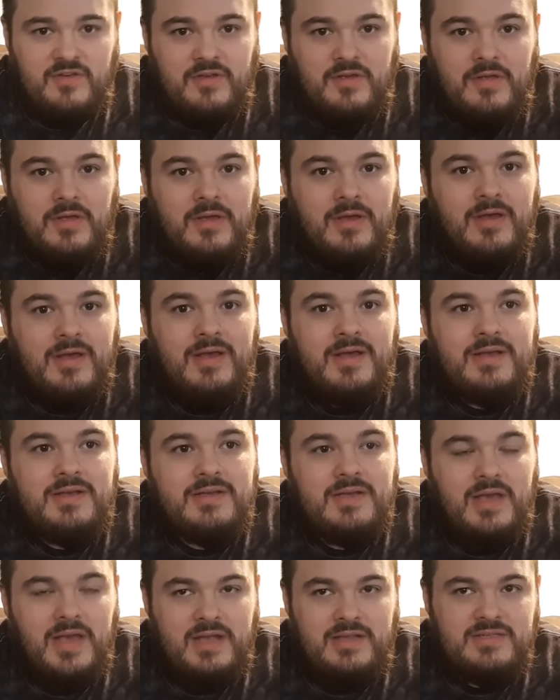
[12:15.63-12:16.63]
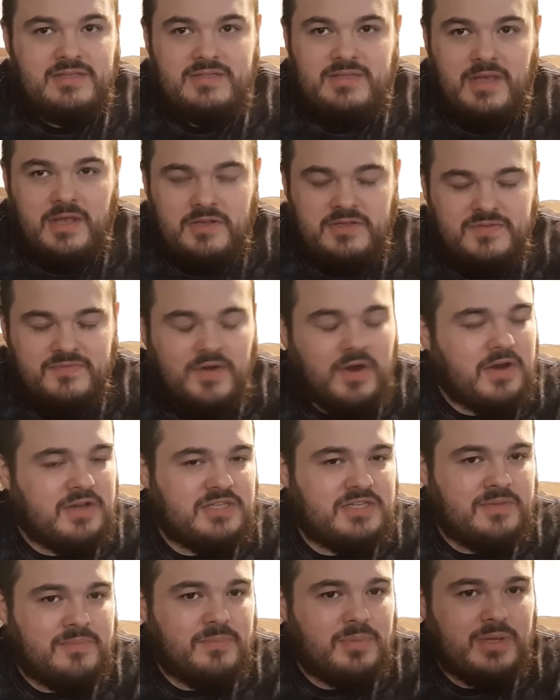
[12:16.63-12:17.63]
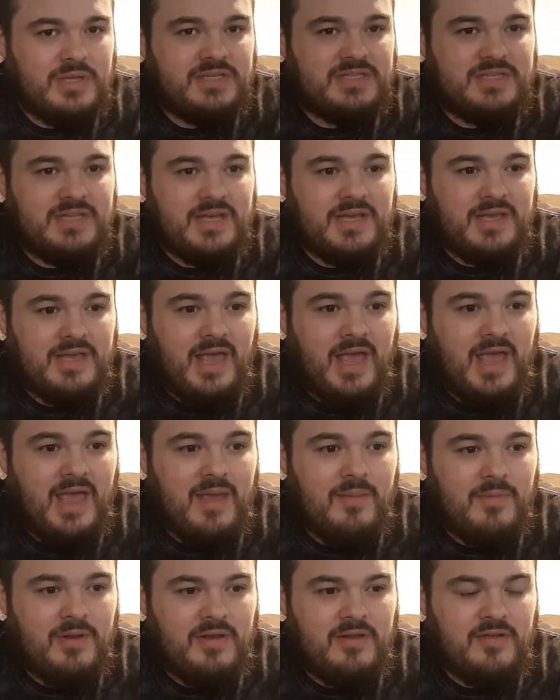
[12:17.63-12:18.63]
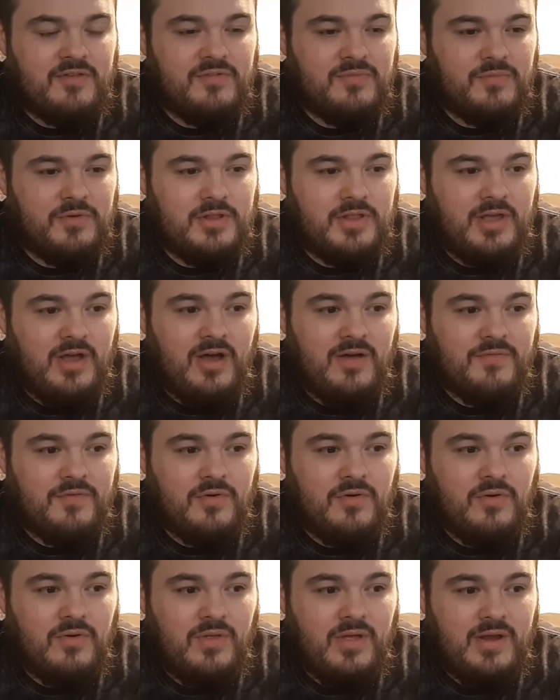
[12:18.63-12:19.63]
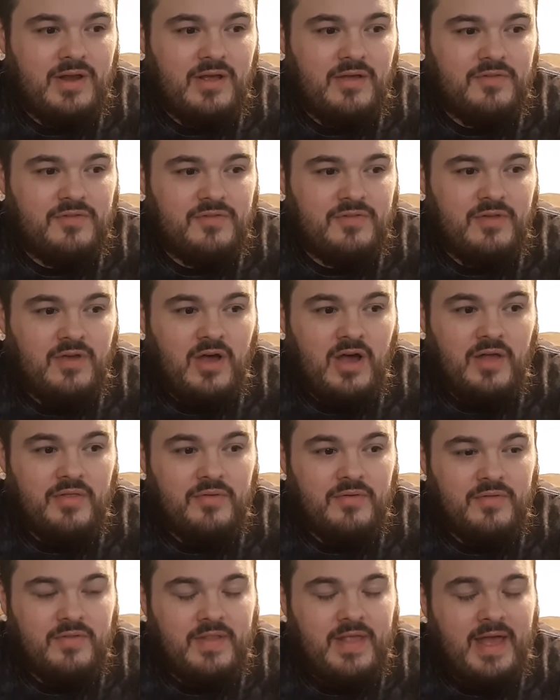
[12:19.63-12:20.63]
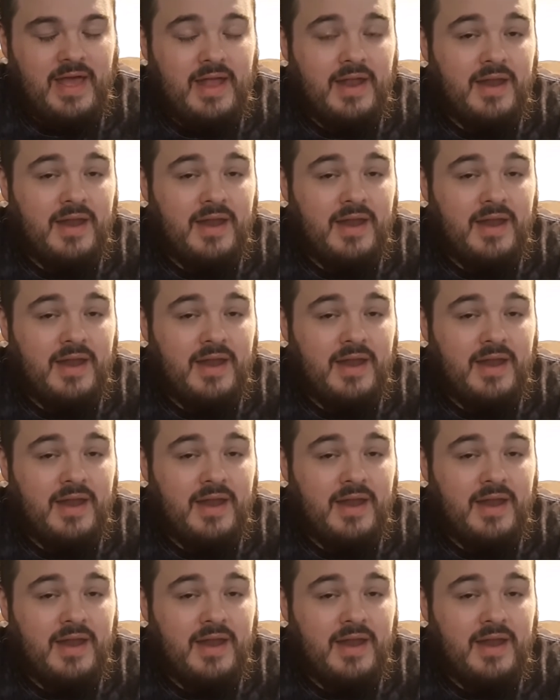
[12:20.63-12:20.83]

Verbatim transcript: It's, it's a very simplistic game and doesn't really offer a whole lot else other than that.